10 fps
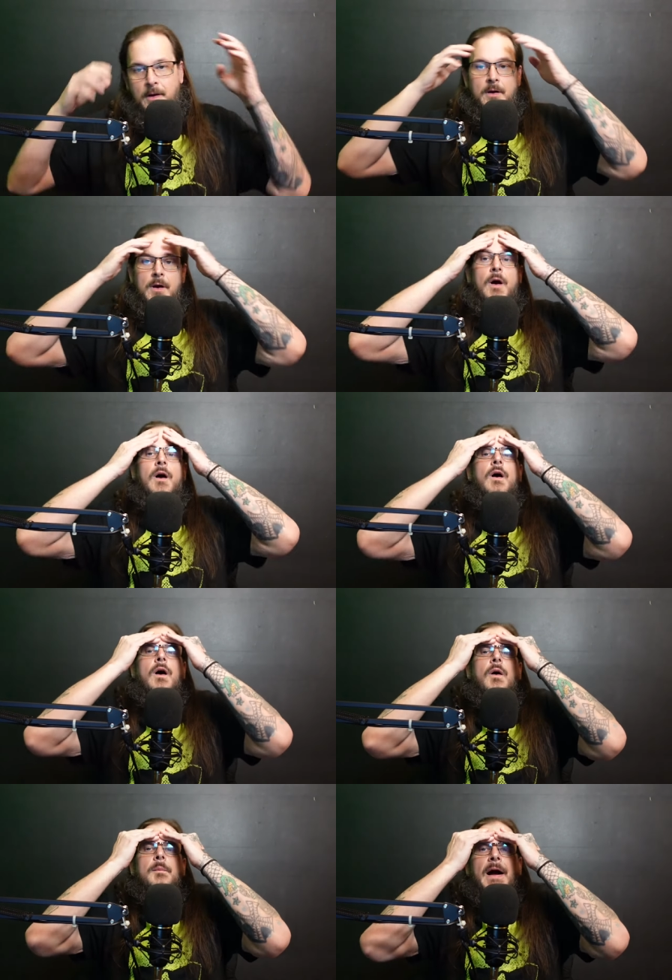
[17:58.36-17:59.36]

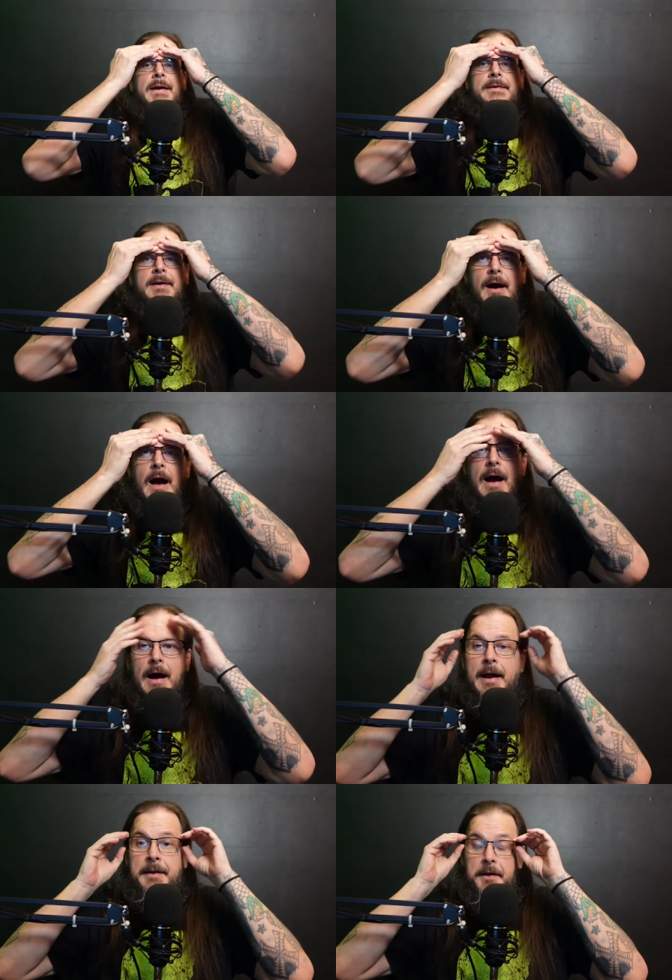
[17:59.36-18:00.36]
Oh my
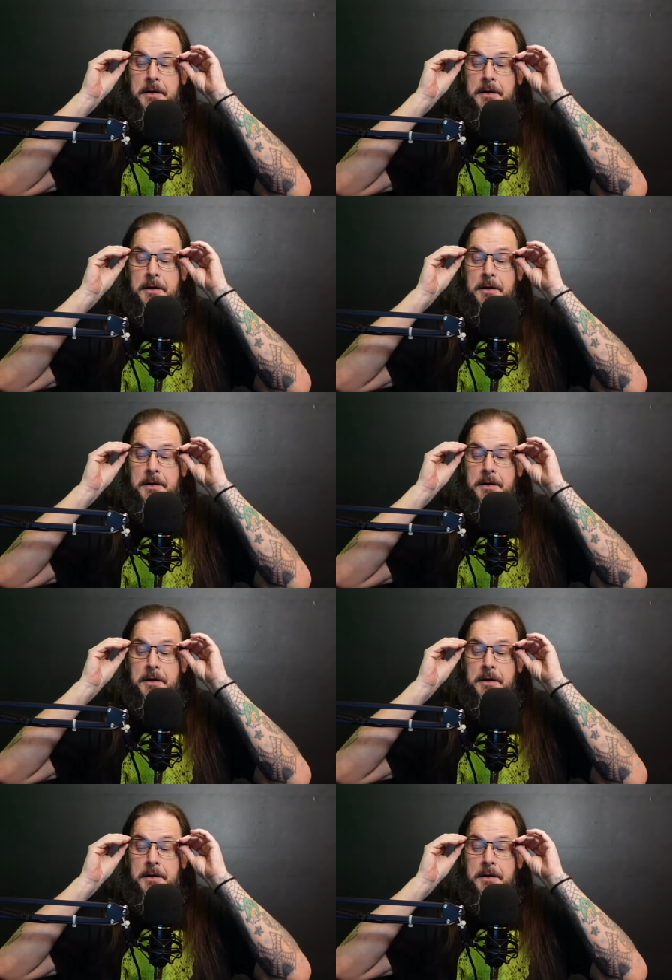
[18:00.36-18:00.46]
god.